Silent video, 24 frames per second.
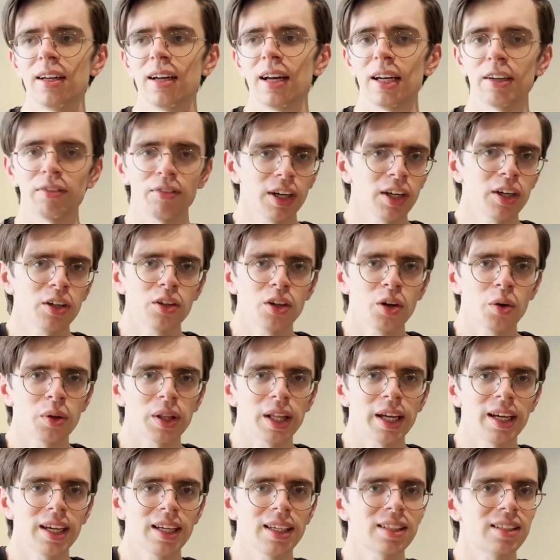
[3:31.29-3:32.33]
And if I don't know what
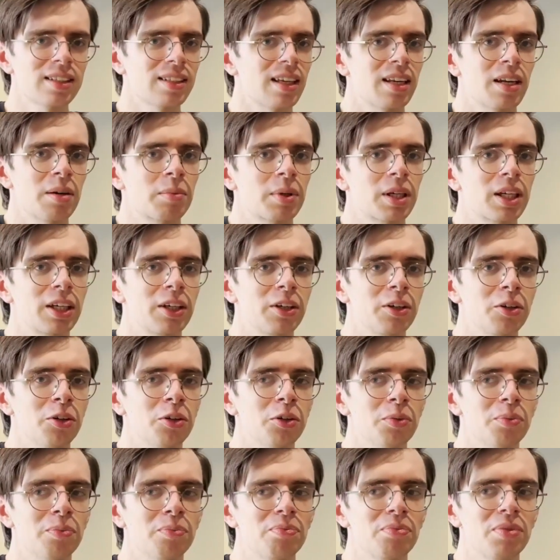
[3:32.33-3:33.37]
that is, then I'm going to
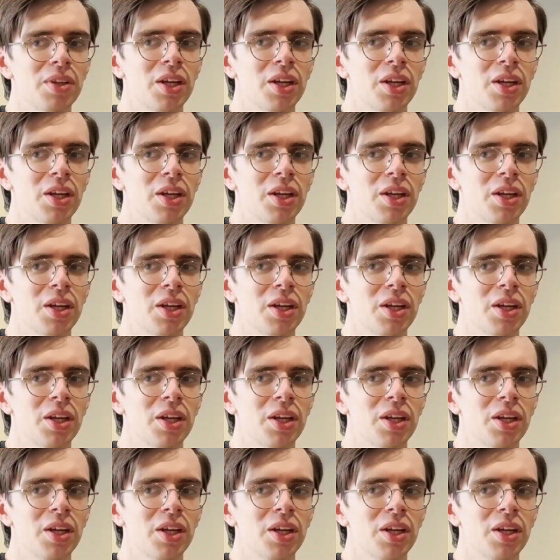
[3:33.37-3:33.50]
Google